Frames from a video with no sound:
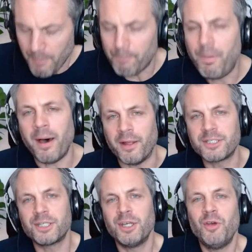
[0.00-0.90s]

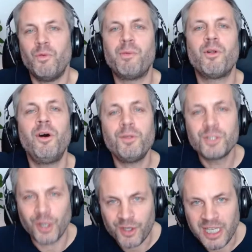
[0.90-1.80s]
But we were all
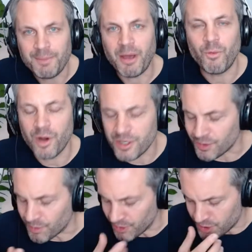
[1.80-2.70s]
talking about
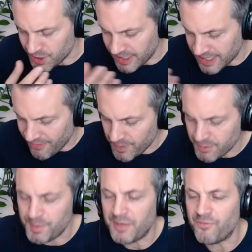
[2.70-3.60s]
Wordle, you see, and everybody was
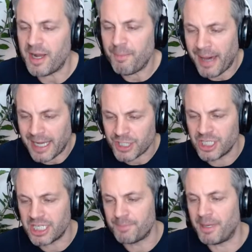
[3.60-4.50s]
being very
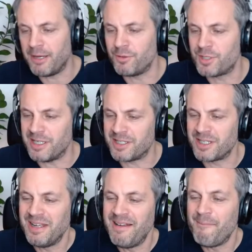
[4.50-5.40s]
passionate about it.
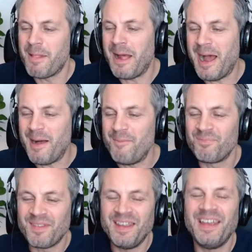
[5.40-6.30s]
One
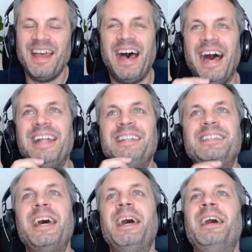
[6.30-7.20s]

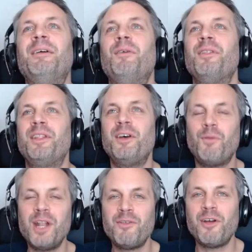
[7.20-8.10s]

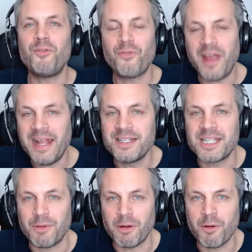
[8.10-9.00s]
of our friends that
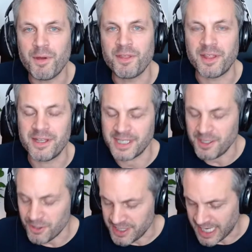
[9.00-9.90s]
we were with at the
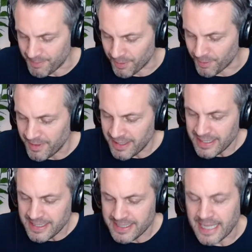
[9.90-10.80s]
dinner table
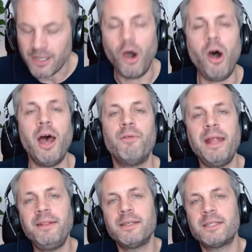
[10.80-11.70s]
said, "Oh, I
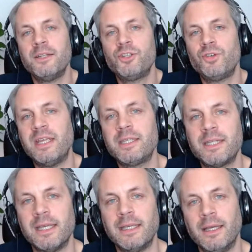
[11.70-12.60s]
read this
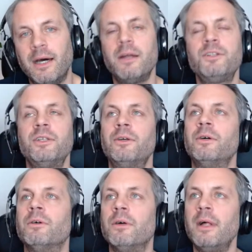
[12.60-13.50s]
interesting
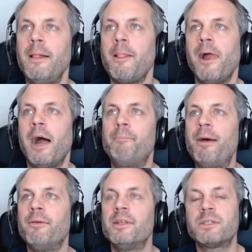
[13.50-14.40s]
article
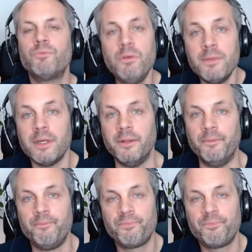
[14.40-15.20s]
about this woman